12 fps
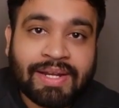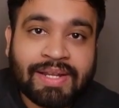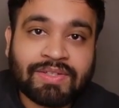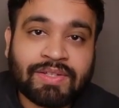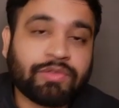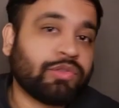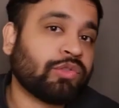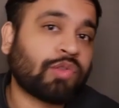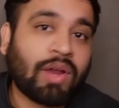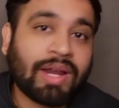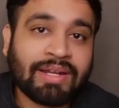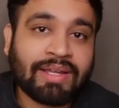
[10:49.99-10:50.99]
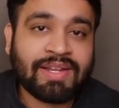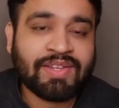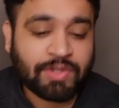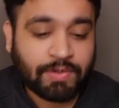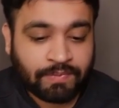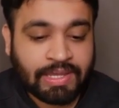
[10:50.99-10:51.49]
So socket connection we
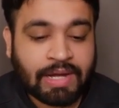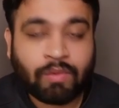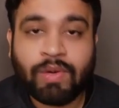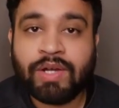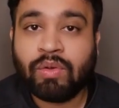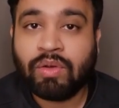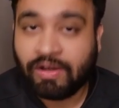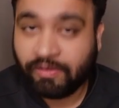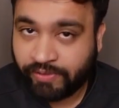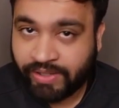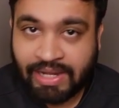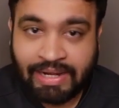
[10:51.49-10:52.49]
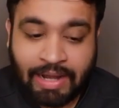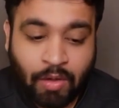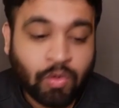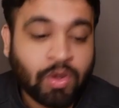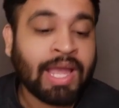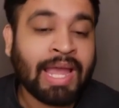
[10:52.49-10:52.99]
are going to configure now,
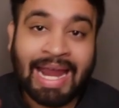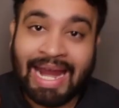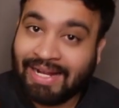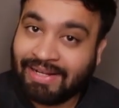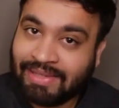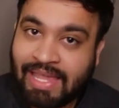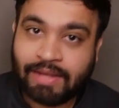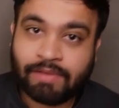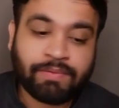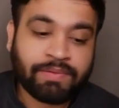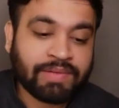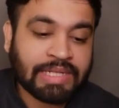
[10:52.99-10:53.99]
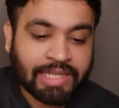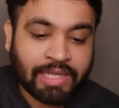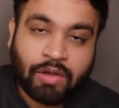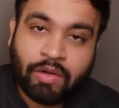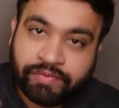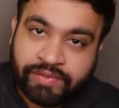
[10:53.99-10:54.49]
and then we will kick off
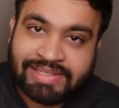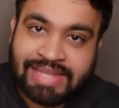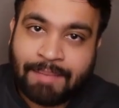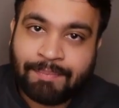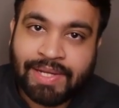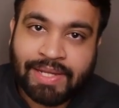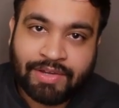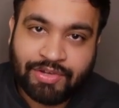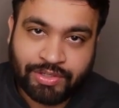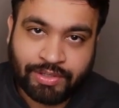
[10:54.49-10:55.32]
this application.